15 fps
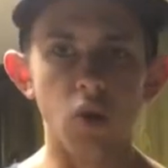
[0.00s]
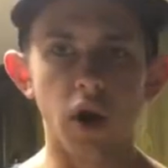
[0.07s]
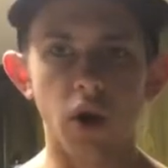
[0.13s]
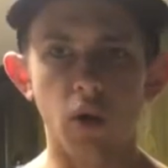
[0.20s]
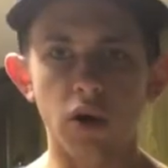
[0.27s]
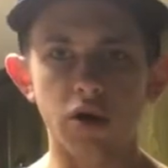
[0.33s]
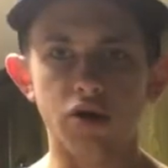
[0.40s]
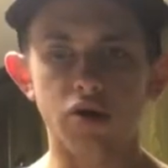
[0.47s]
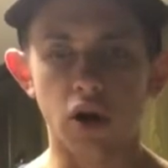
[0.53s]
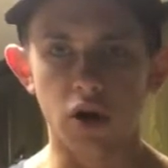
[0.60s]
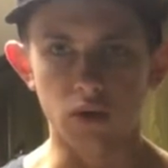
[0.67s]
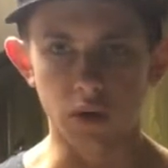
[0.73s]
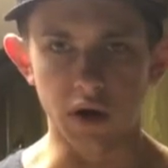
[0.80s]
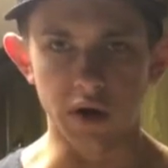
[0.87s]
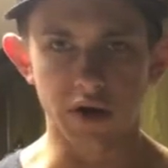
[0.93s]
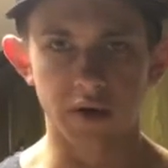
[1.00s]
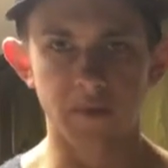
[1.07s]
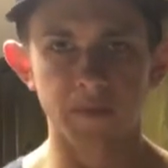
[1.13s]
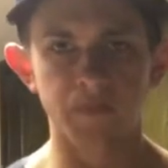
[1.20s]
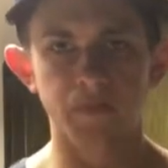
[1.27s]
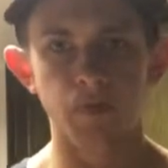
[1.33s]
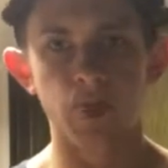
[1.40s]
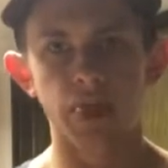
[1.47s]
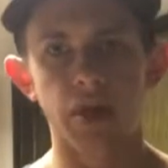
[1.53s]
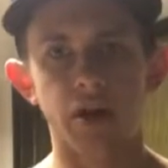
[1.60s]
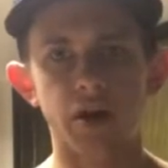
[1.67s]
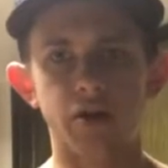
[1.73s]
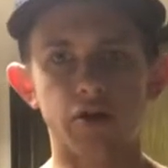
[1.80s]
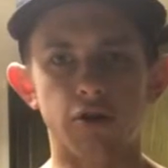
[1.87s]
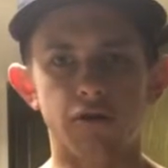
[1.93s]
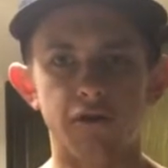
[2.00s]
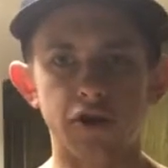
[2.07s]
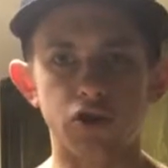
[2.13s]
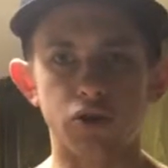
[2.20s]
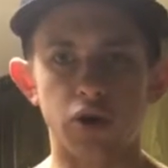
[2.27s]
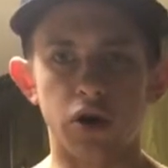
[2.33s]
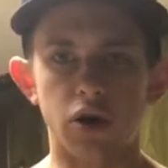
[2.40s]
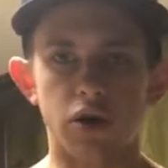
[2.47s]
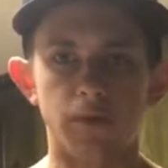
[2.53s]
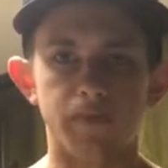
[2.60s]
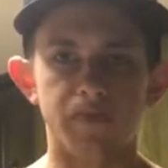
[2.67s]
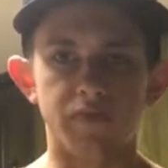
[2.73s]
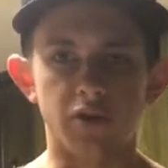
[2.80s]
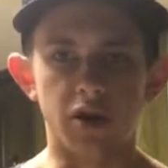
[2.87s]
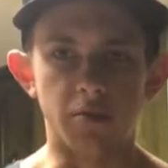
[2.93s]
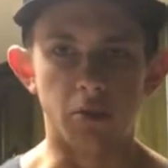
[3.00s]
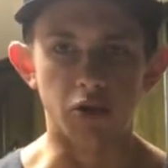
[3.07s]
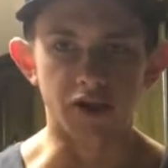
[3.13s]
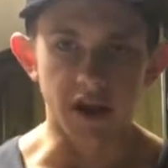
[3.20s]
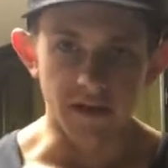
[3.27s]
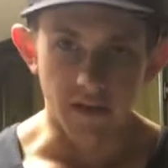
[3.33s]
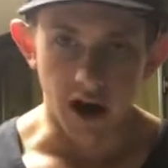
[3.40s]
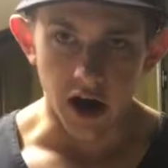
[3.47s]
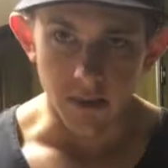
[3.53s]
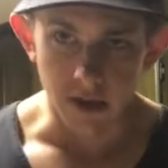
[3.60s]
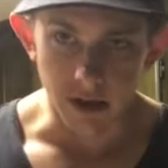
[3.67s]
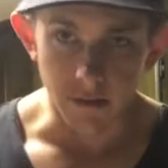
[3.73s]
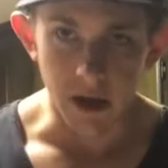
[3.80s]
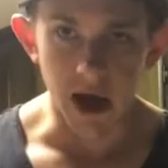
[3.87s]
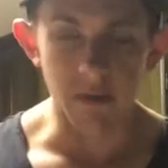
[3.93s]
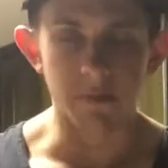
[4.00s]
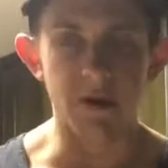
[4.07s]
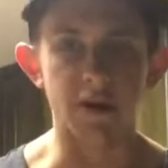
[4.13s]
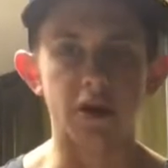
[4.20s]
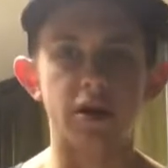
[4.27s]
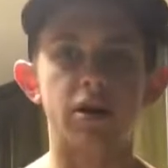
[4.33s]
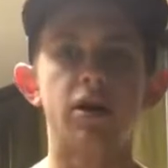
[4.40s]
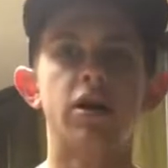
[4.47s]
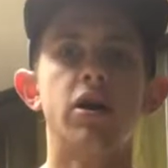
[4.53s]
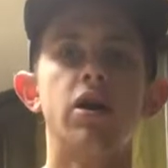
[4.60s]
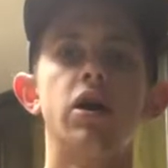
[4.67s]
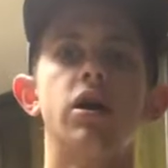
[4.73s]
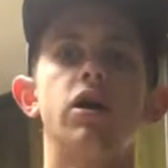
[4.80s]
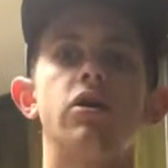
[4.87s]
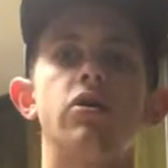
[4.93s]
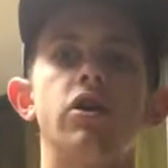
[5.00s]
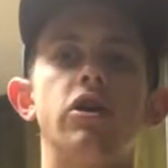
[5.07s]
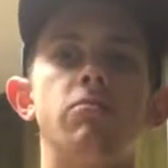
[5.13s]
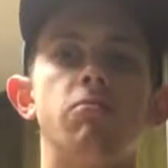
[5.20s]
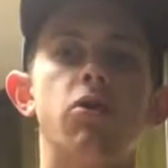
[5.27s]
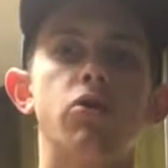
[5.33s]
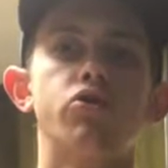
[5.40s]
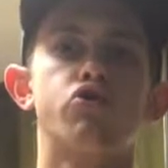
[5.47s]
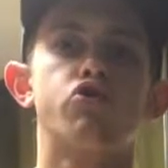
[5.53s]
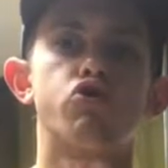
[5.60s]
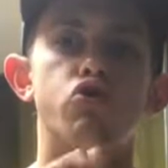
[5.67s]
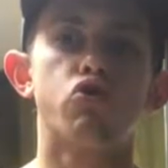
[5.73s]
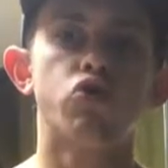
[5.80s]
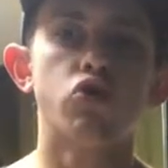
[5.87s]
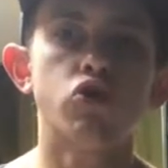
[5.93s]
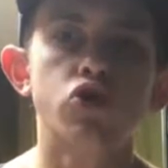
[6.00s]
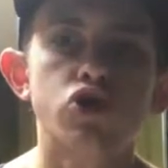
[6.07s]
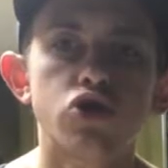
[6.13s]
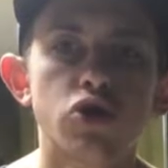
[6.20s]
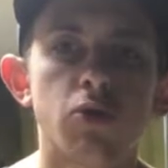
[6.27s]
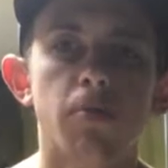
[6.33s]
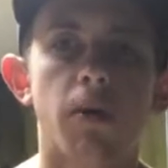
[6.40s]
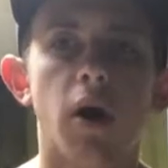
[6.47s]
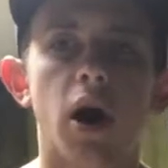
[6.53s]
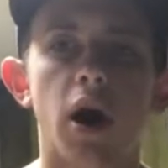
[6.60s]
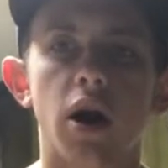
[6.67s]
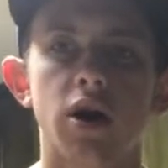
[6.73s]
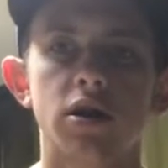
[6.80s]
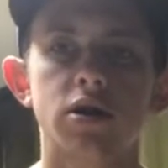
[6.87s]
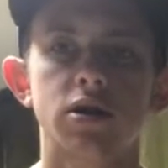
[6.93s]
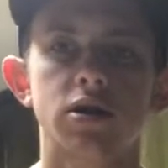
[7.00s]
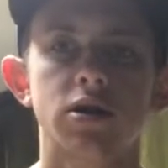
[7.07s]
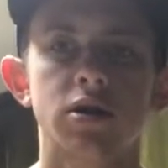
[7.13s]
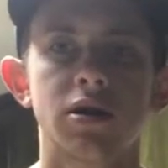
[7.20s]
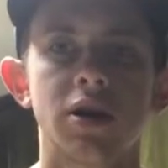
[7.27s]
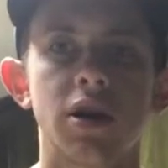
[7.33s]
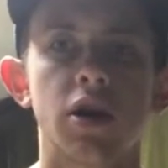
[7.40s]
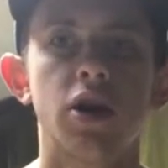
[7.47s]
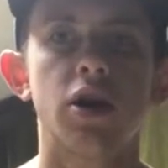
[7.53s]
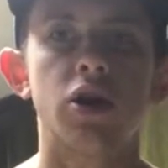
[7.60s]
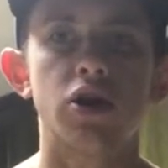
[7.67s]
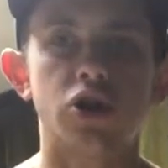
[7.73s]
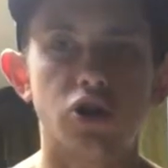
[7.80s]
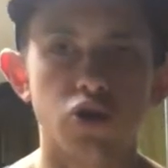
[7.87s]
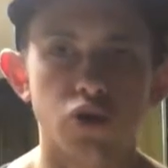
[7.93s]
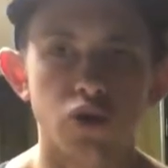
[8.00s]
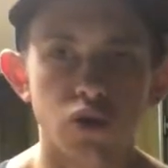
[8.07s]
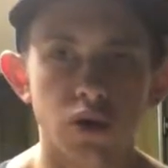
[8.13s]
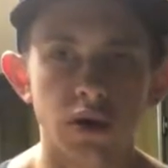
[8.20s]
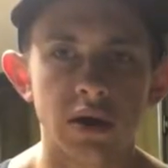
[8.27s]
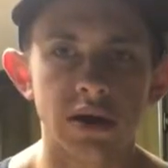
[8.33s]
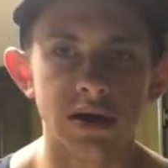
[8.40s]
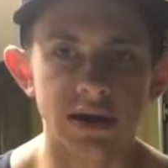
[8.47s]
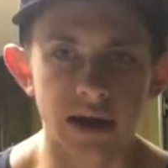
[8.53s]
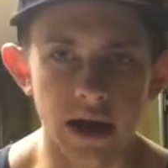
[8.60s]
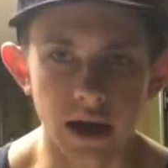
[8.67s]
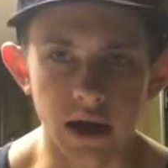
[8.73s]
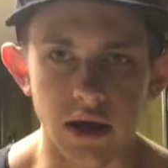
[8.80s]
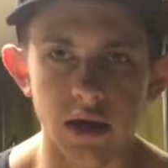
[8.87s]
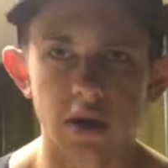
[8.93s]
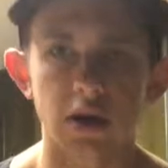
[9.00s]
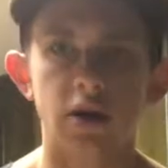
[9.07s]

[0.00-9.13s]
what I want to start with is our fish oil and multivitamin. In my opinion, the most crucial products you can take.